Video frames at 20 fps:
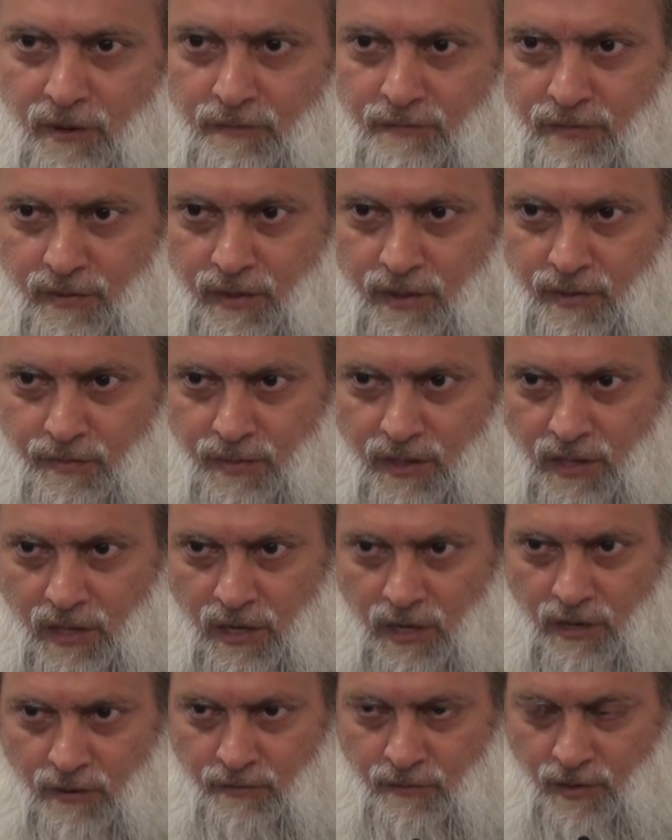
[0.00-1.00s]
of
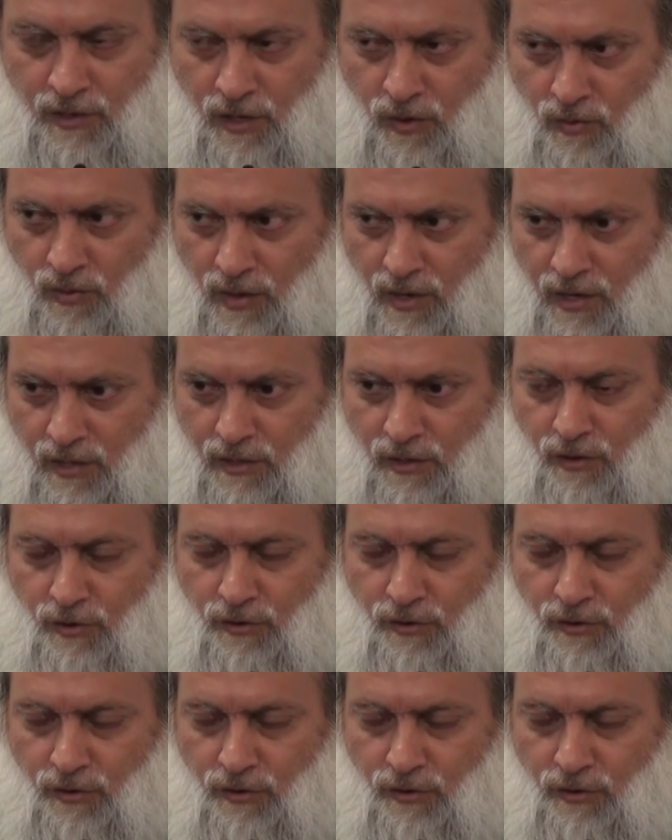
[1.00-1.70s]
Medina Munawwara,